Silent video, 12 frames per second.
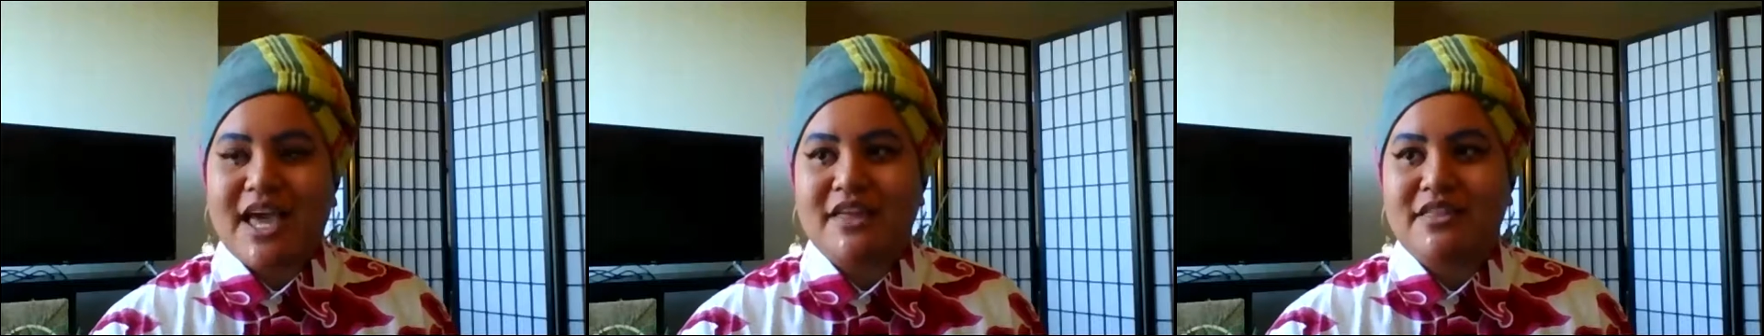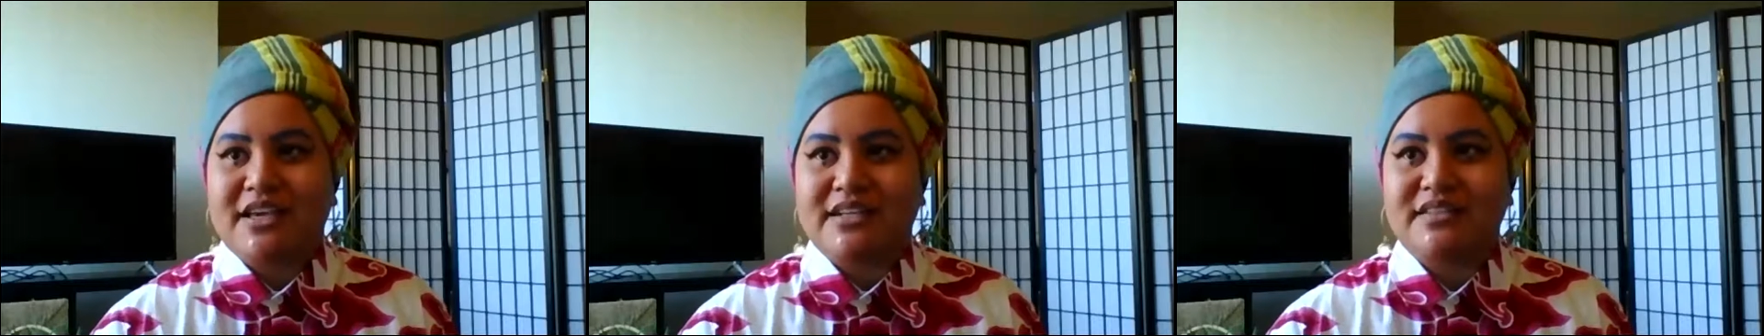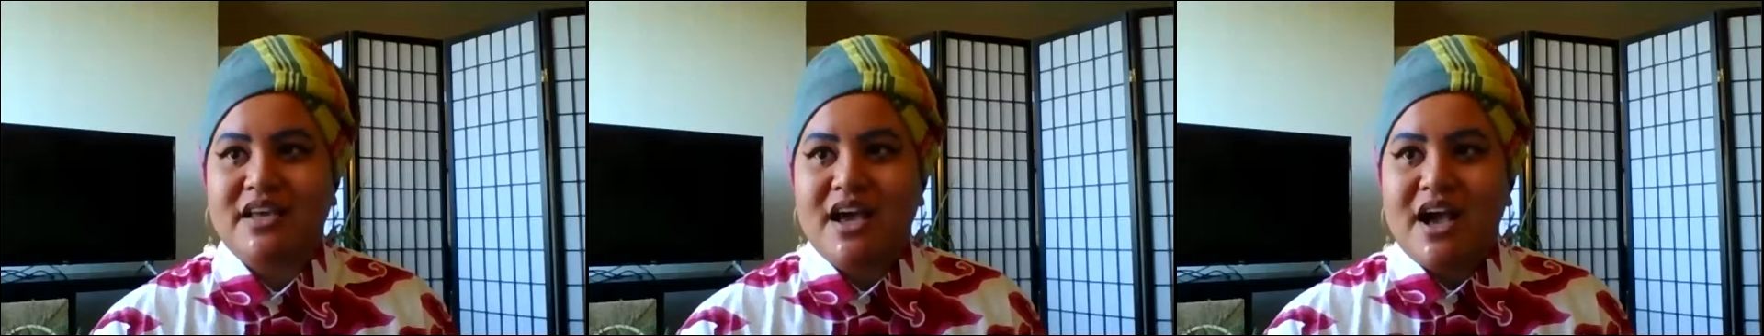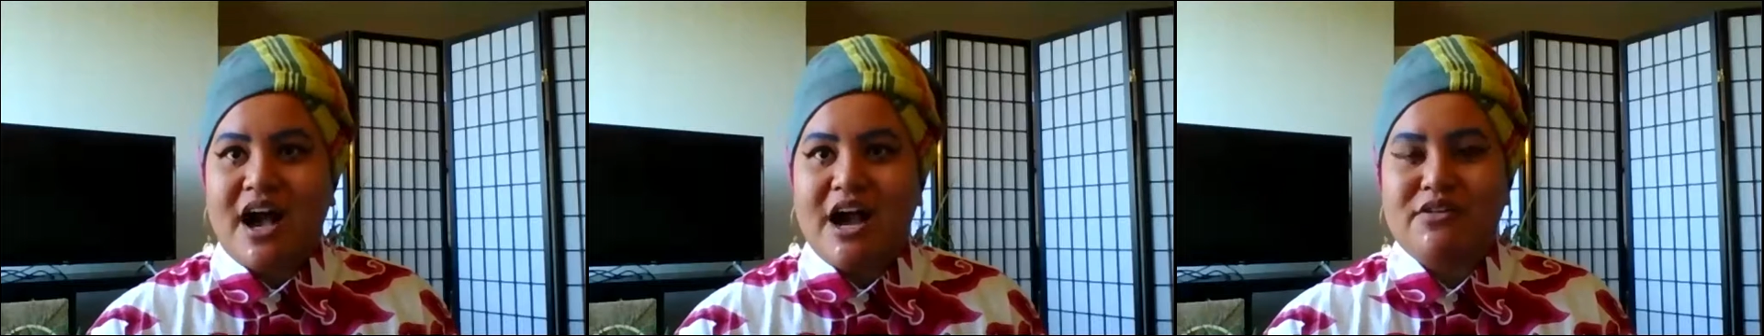ethics,
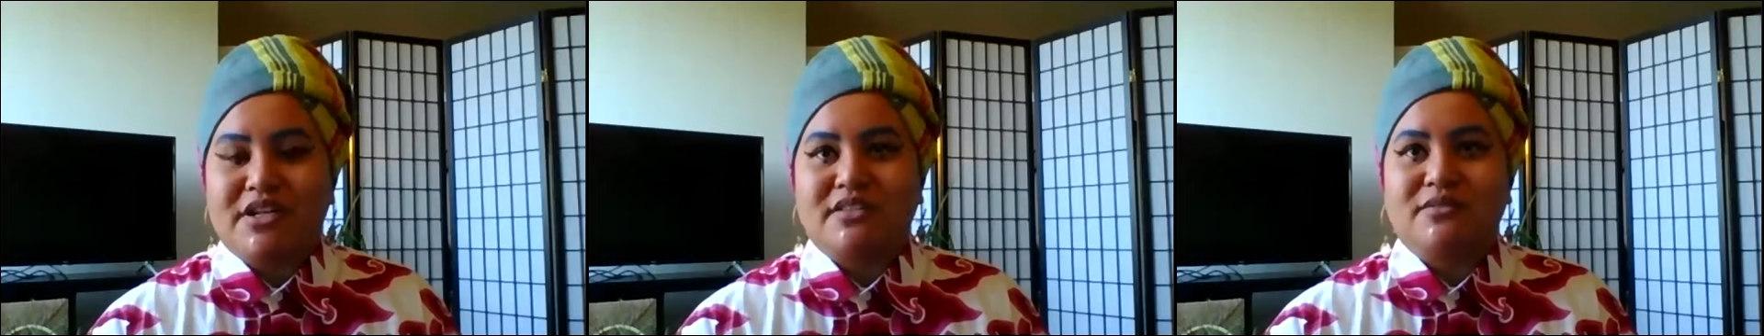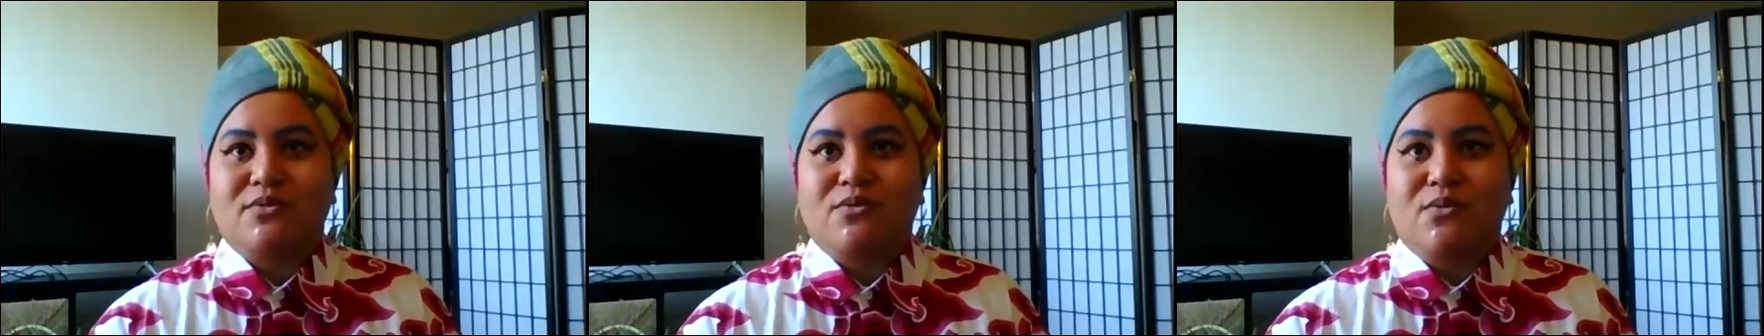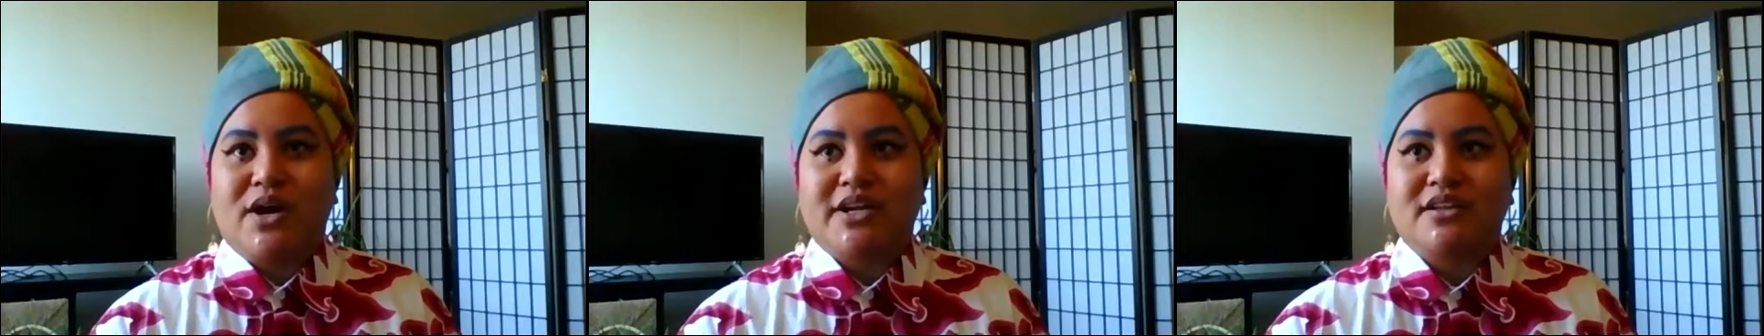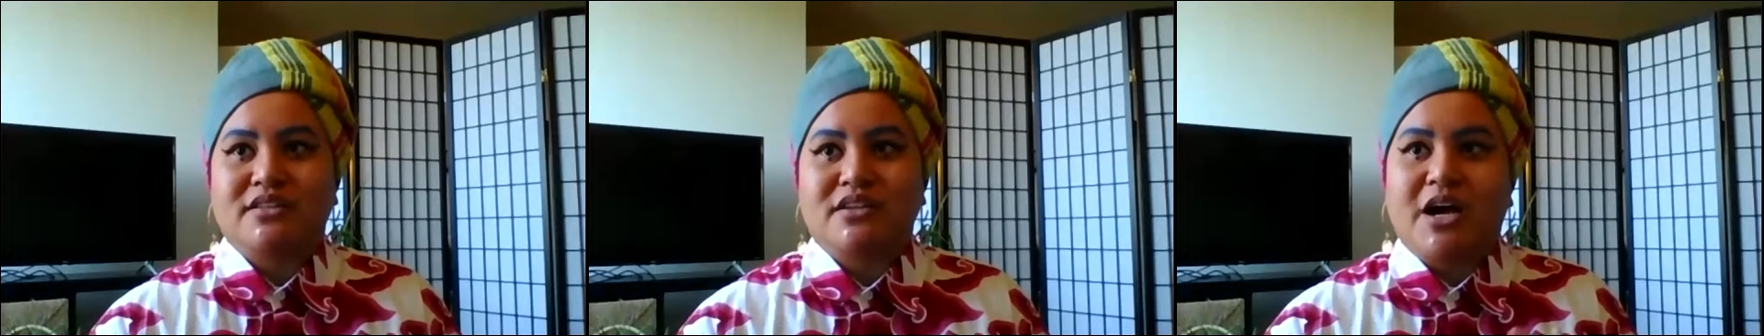I really want
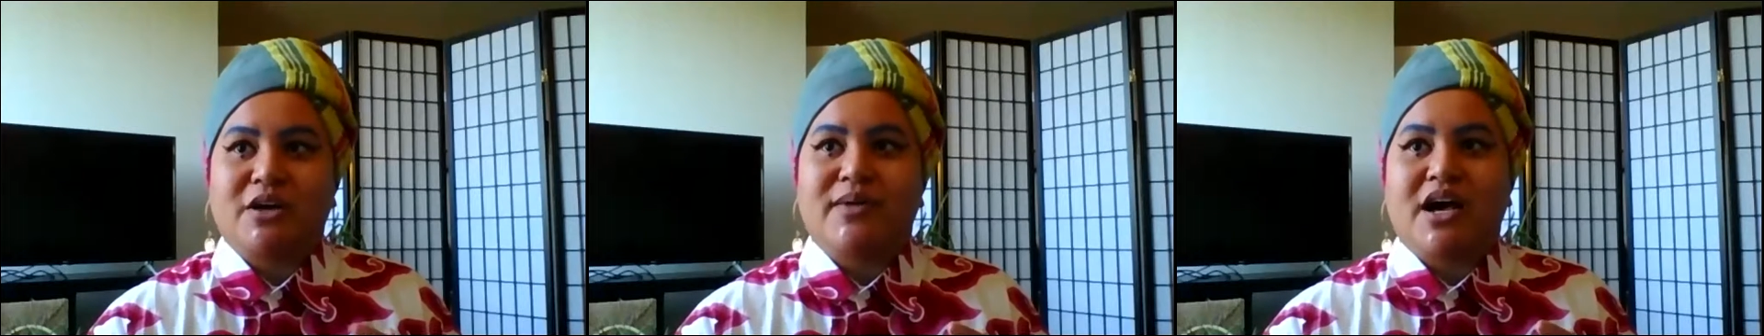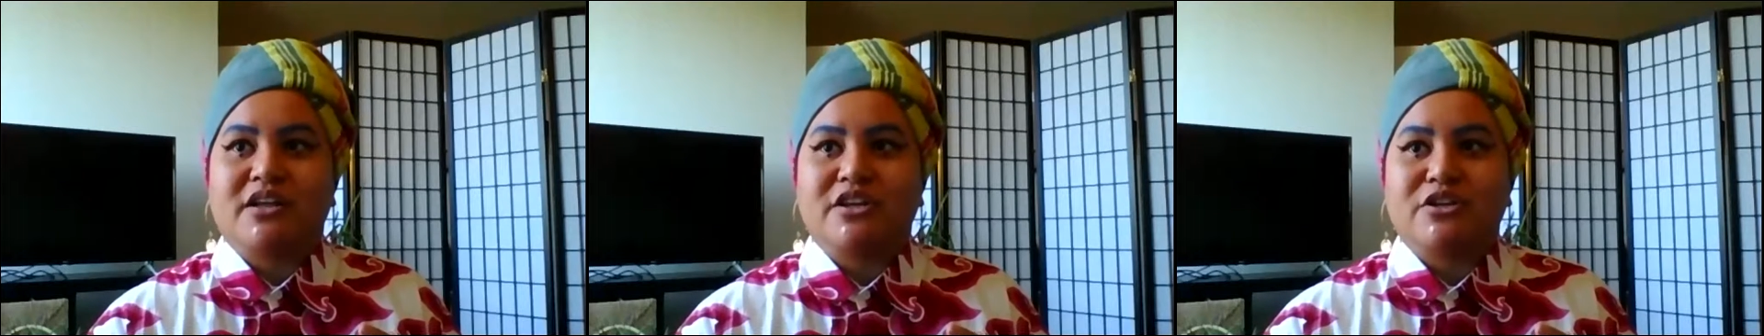to talk about,